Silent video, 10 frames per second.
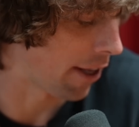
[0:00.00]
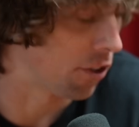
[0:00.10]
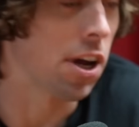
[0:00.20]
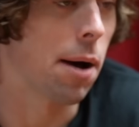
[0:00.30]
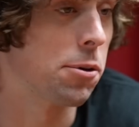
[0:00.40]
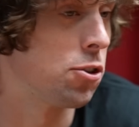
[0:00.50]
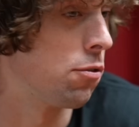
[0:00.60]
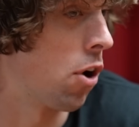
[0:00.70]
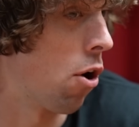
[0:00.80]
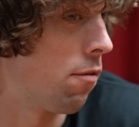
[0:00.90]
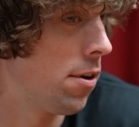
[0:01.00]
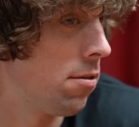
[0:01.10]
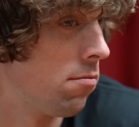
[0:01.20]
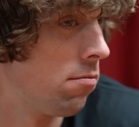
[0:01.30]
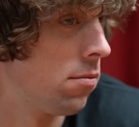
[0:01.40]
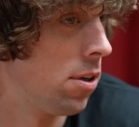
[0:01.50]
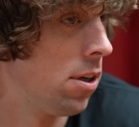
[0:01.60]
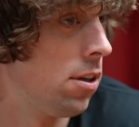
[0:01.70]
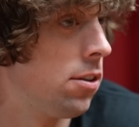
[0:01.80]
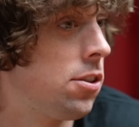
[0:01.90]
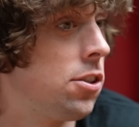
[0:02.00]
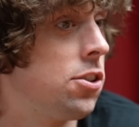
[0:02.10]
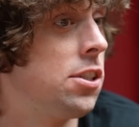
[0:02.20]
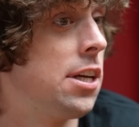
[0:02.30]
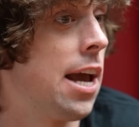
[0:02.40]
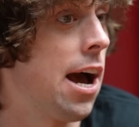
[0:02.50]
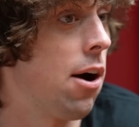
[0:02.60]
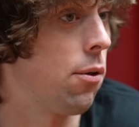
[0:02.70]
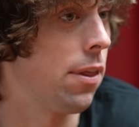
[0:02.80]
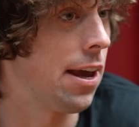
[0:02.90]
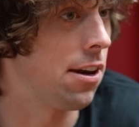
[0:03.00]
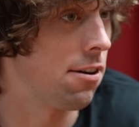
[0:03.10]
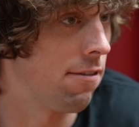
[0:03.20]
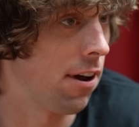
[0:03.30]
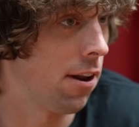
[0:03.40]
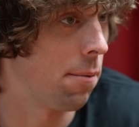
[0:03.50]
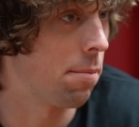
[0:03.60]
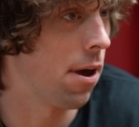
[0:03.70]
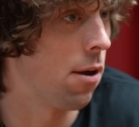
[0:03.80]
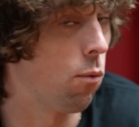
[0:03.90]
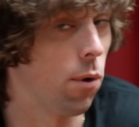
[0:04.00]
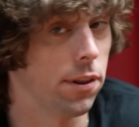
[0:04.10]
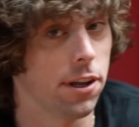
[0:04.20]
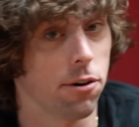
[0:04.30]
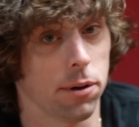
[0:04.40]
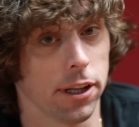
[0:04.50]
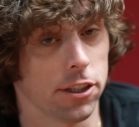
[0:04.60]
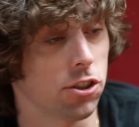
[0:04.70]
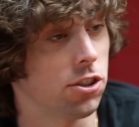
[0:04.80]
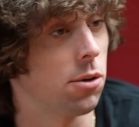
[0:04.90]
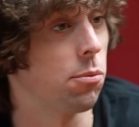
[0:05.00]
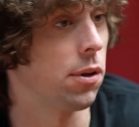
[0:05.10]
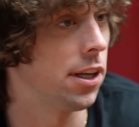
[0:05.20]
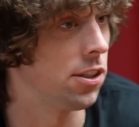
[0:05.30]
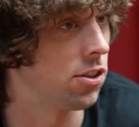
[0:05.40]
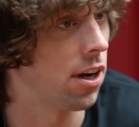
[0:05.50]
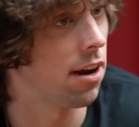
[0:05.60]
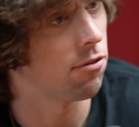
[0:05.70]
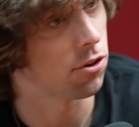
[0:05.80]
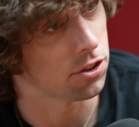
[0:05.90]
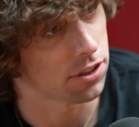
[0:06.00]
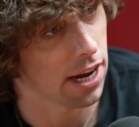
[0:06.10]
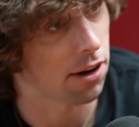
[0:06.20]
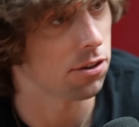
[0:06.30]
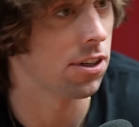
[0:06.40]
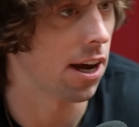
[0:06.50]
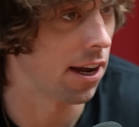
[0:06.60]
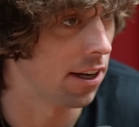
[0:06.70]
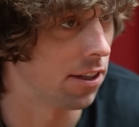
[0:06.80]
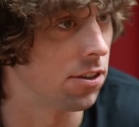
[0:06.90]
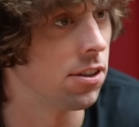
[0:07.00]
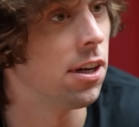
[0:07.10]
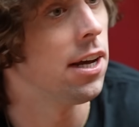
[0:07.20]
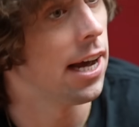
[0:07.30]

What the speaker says: by the stoppage of COVID. to see how they develop and what their relationship with inside versus outside is